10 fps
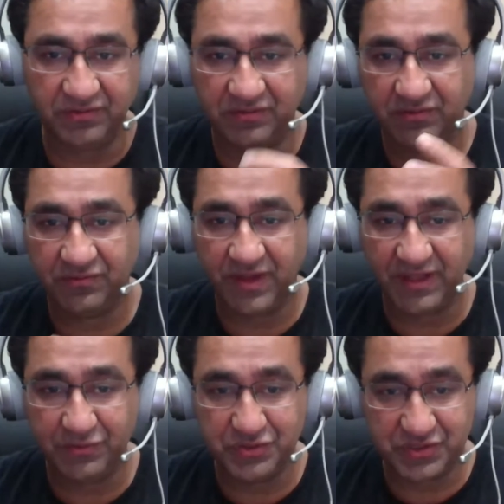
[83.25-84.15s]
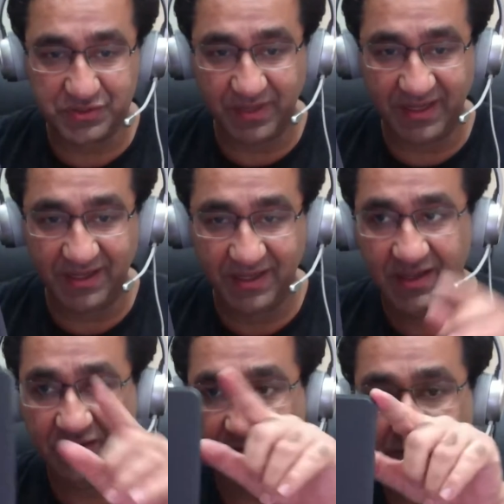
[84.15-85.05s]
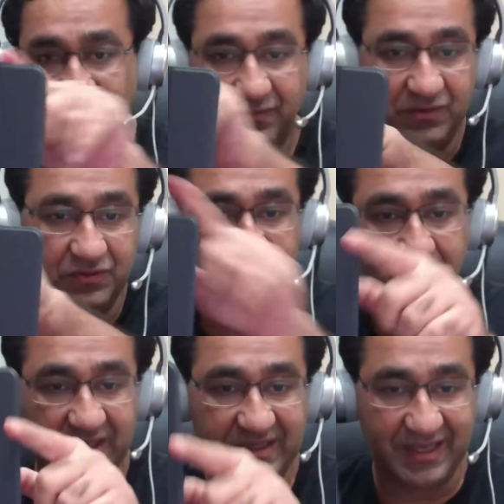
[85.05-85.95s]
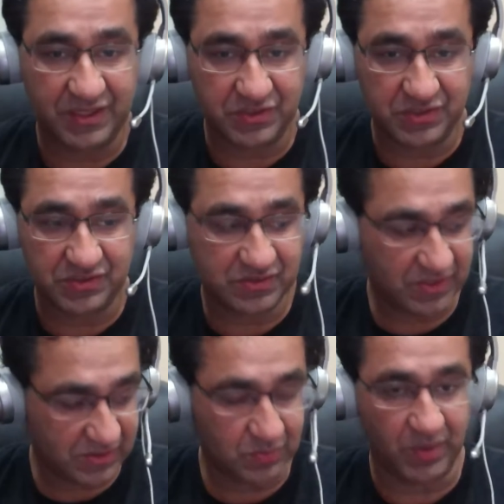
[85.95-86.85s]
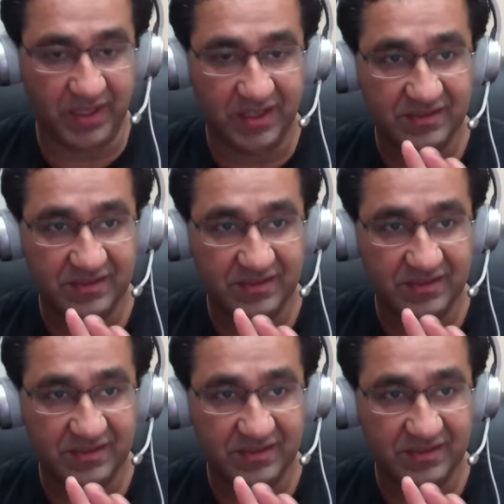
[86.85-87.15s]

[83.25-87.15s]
This is 5 inches by 10 inches this way.